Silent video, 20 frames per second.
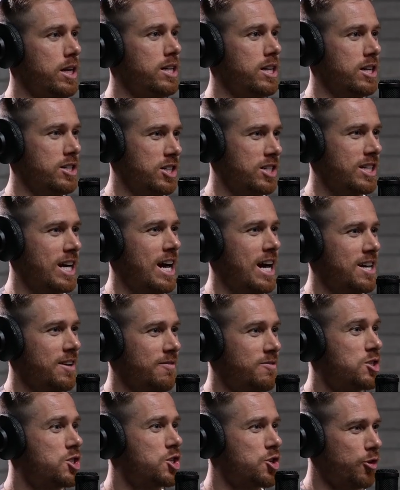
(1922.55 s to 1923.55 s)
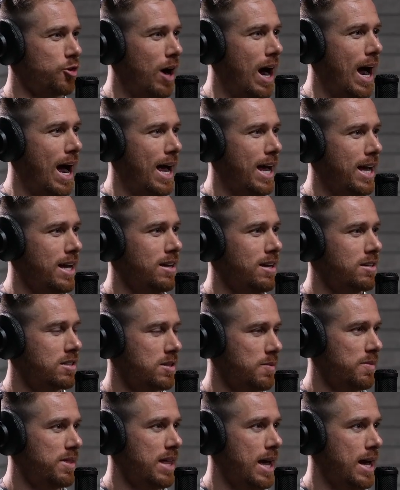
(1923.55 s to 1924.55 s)
to just kind of try
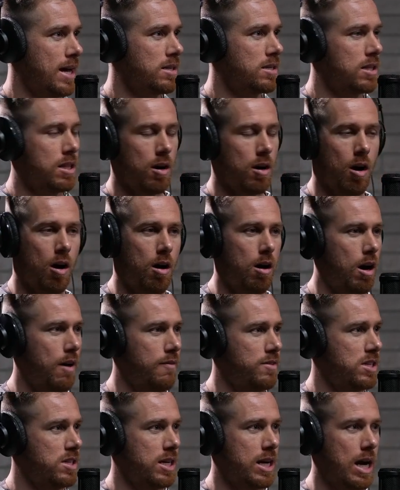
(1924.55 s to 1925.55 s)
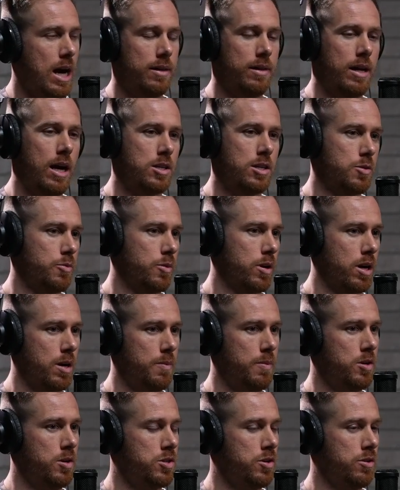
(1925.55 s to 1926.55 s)
some things. There are obviously guidelines, and we're going to
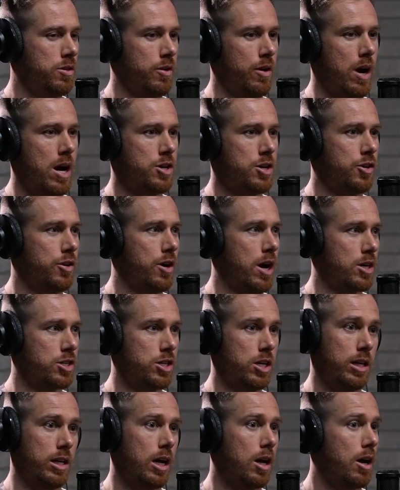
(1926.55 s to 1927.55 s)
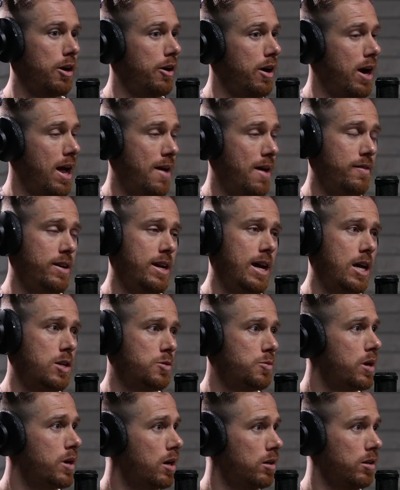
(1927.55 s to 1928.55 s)
push you in the right direction. Like on our heavy
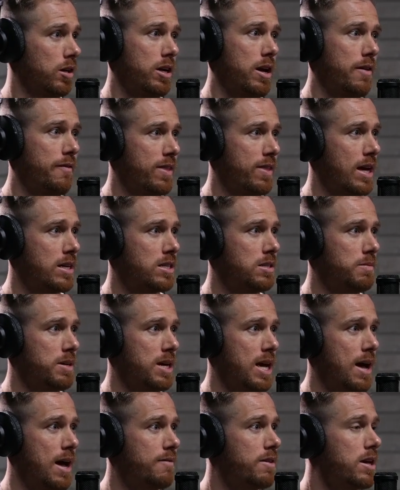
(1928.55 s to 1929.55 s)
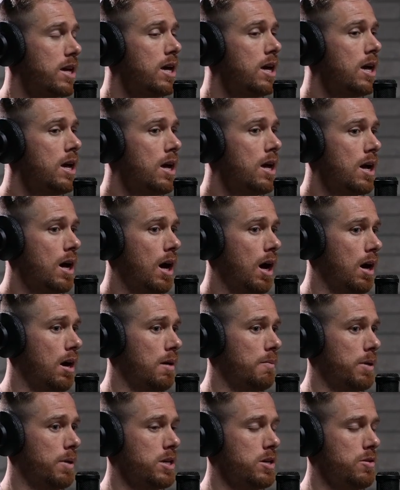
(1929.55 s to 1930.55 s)
days, we are looking for that to be heavy.
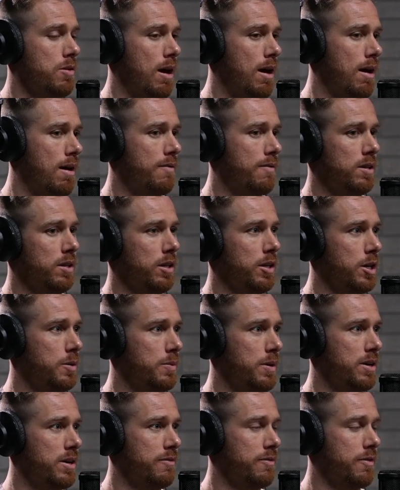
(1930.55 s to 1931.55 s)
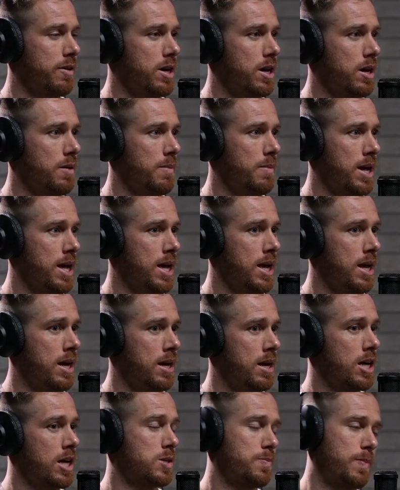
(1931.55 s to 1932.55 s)
But you have a little bit of freedom
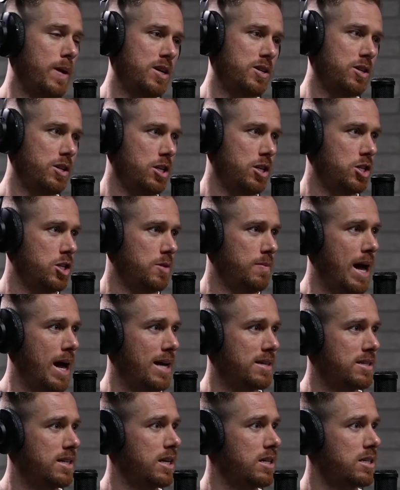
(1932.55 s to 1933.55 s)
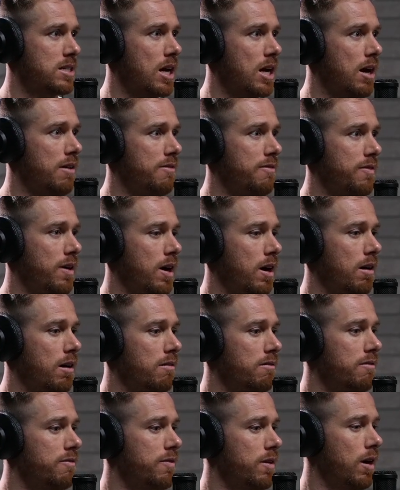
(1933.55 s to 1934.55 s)
in, especially the gymnastic stuff
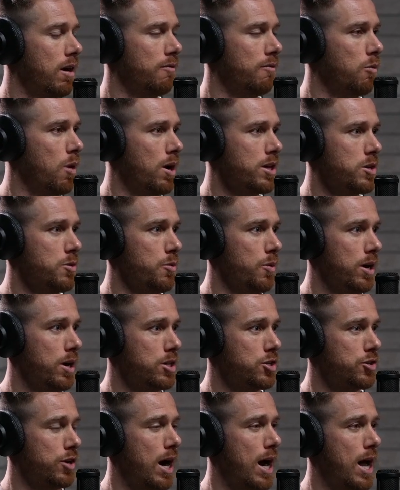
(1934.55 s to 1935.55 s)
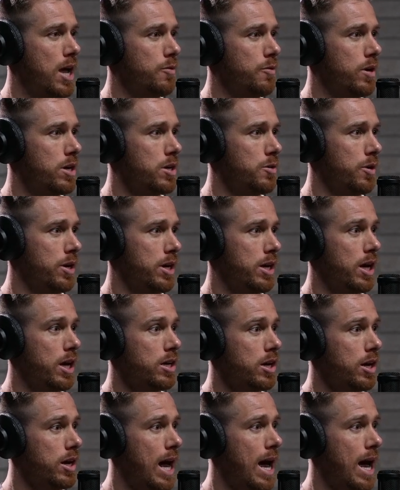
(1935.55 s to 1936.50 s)
of what you want to try and what you want to get good